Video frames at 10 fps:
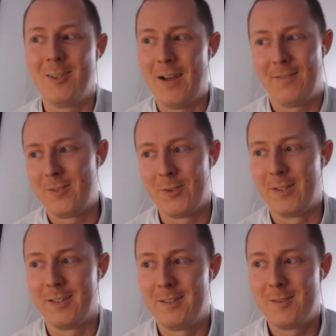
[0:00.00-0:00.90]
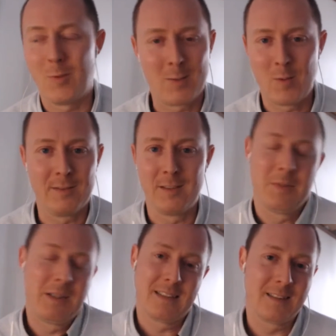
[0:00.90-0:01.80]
after the 2012 Olympics,